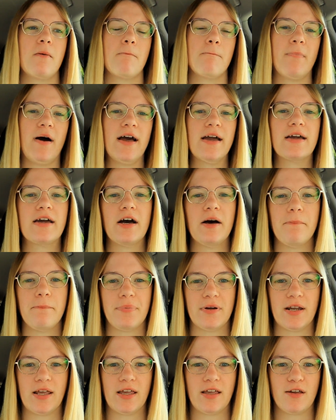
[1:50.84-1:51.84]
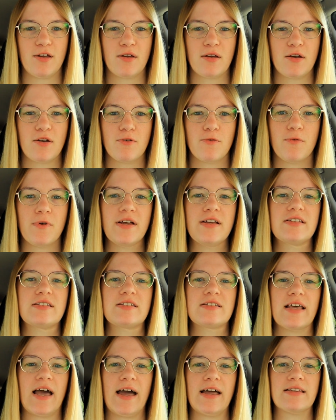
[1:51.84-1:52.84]
My company
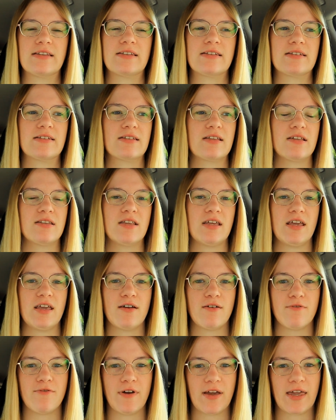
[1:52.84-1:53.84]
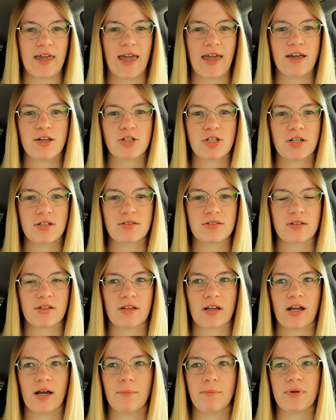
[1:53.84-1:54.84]
resets the vacation. So
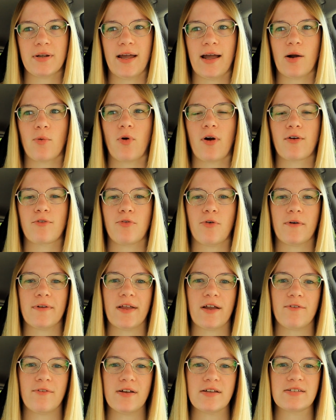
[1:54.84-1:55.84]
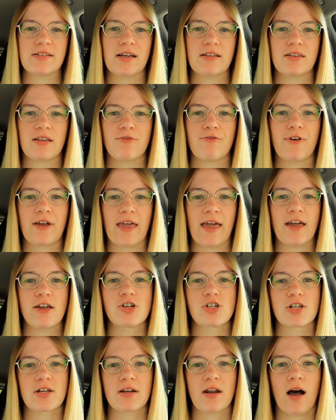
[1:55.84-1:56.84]
the company I work for, they reset the
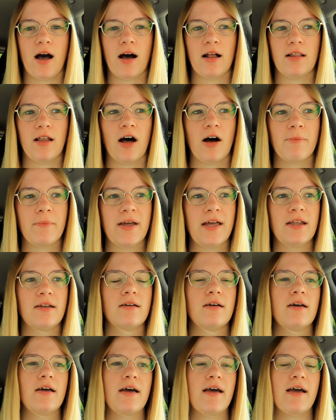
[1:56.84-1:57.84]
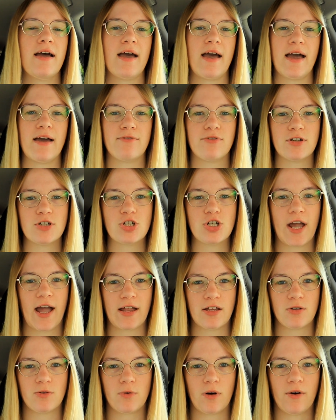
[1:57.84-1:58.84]
vacation allotment every
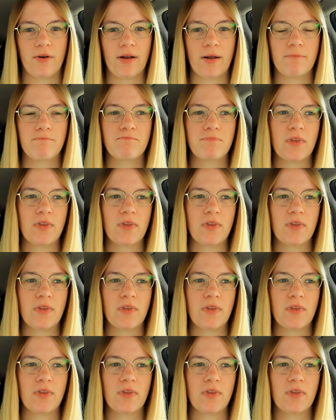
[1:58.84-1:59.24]
January.